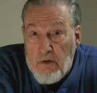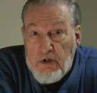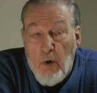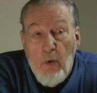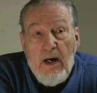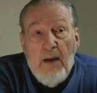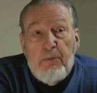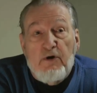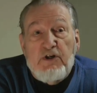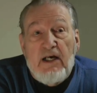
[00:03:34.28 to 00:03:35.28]
So when I
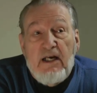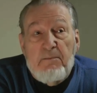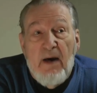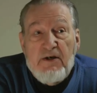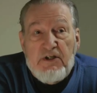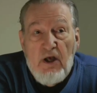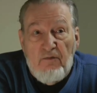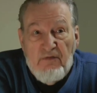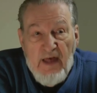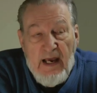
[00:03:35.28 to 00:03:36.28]
projected
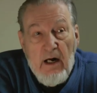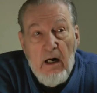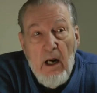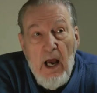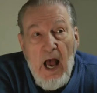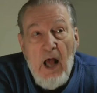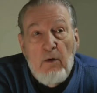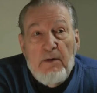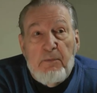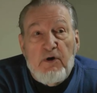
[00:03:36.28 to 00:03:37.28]
myself there, I
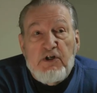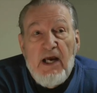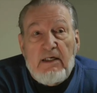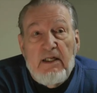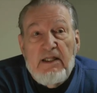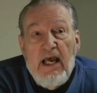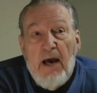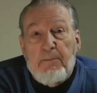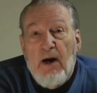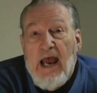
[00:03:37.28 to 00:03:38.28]
only projected the
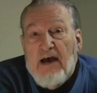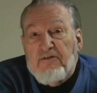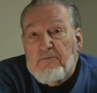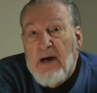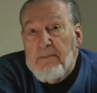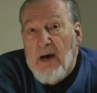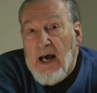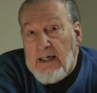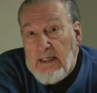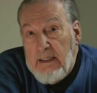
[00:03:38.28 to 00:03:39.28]
upper half of my
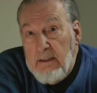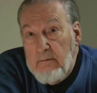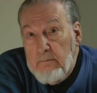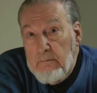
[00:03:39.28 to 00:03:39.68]
body.